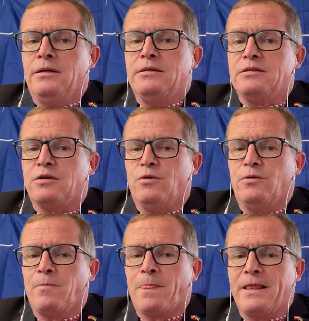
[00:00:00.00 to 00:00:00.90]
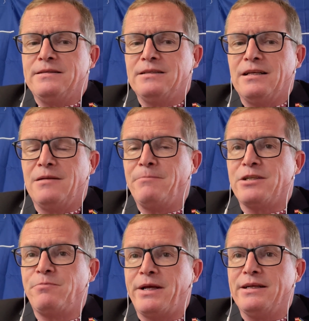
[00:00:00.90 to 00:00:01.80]
So, isn't it
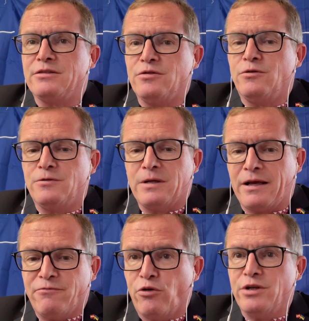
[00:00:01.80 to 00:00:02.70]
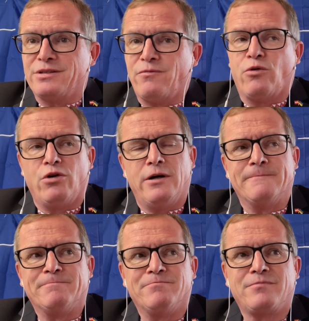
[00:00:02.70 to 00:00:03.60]
much better to avoid the war?
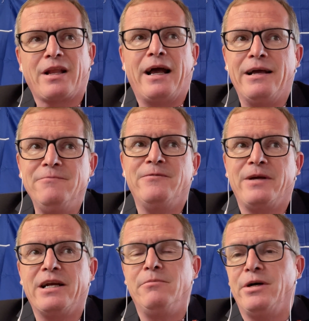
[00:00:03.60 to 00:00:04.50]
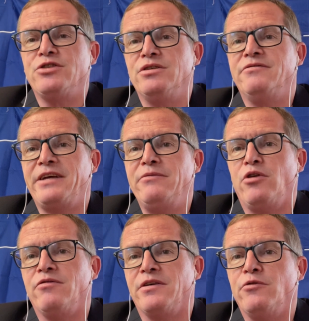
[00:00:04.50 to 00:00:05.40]
I'm very much in favor
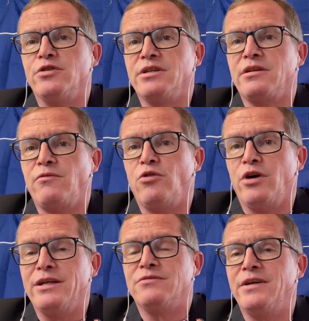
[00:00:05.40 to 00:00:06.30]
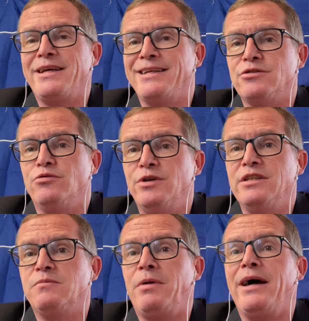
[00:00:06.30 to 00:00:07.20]
of avoiding the war, and we can do
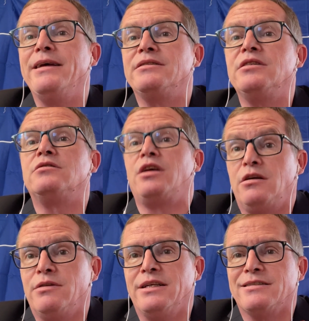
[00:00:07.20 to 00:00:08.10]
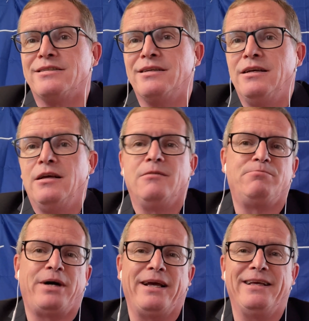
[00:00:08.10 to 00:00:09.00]
it by deterrence,
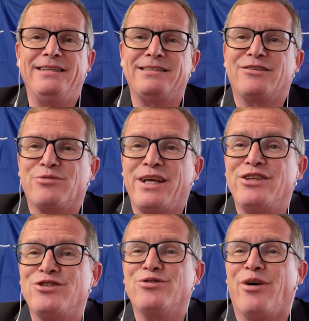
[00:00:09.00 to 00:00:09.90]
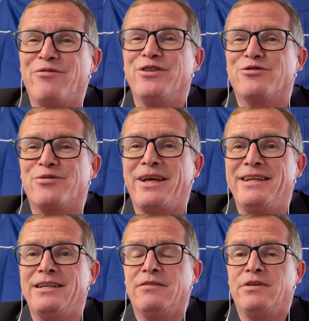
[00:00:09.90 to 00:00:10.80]
by integration of
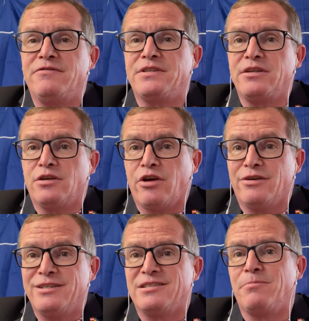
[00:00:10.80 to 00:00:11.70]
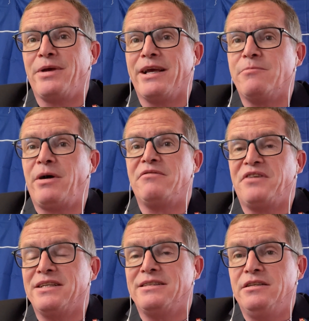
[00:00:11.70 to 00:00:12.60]
Ukraine with the currency pact, by
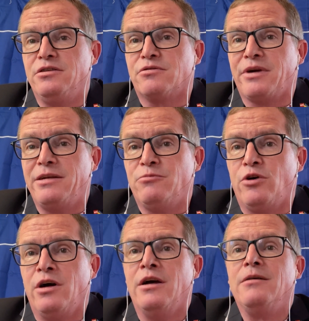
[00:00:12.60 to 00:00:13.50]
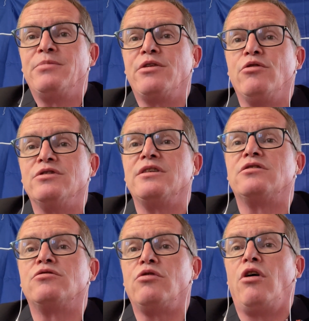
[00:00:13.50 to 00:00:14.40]
funding Ukraine more, because a
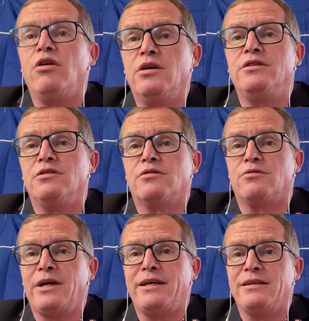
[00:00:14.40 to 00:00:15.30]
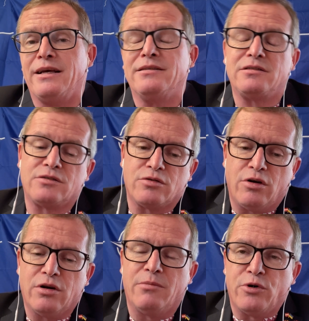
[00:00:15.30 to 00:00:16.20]
stronger Ukraine and a
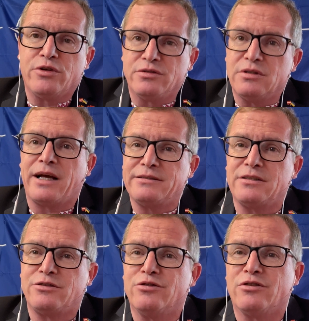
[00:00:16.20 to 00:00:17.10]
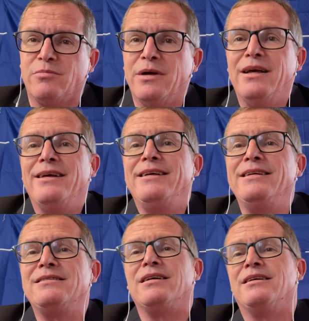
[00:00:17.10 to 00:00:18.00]
stronger, more united Europe
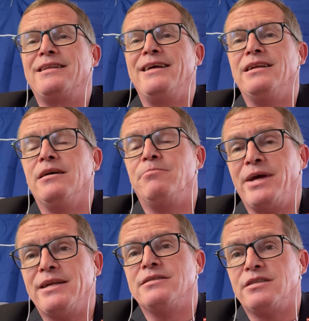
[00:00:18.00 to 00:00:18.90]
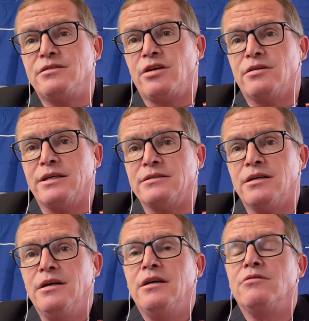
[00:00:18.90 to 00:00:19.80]
is then a better deterrent.
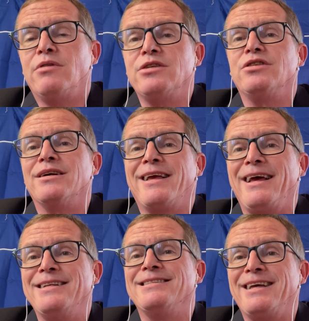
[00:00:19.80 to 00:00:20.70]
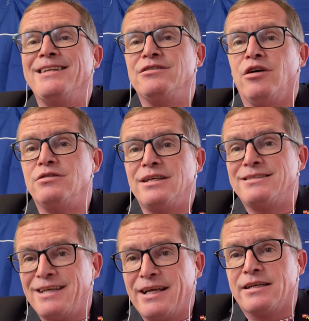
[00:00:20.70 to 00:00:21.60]
Russia can then not
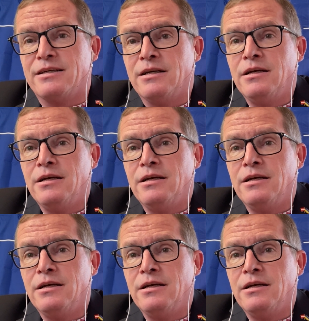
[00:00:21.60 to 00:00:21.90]
attack.